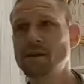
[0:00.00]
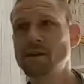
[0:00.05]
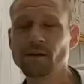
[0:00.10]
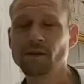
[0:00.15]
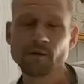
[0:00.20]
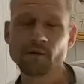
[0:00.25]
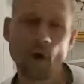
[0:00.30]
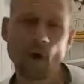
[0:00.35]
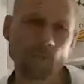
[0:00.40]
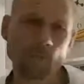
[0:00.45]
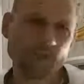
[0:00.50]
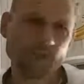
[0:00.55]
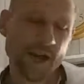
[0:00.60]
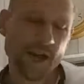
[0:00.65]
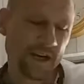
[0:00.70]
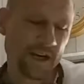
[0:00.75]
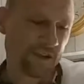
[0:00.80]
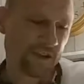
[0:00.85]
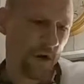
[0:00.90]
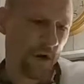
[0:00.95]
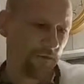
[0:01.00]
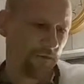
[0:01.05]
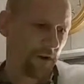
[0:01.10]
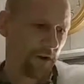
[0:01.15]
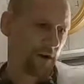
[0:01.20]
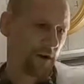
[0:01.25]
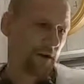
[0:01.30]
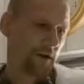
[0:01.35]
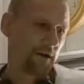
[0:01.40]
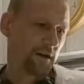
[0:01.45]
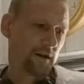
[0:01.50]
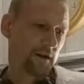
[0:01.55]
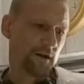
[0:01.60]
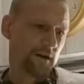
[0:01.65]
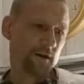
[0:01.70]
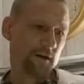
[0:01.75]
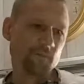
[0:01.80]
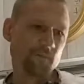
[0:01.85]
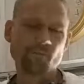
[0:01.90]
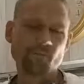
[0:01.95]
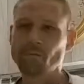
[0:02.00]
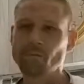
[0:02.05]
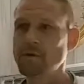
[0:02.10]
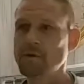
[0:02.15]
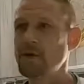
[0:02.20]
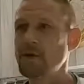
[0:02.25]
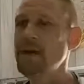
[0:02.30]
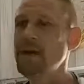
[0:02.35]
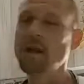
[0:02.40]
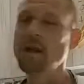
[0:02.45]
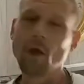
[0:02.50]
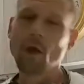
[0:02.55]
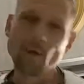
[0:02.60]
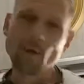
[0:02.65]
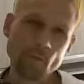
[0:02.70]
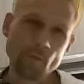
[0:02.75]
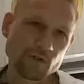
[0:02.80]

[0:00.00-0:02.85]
objects of Elon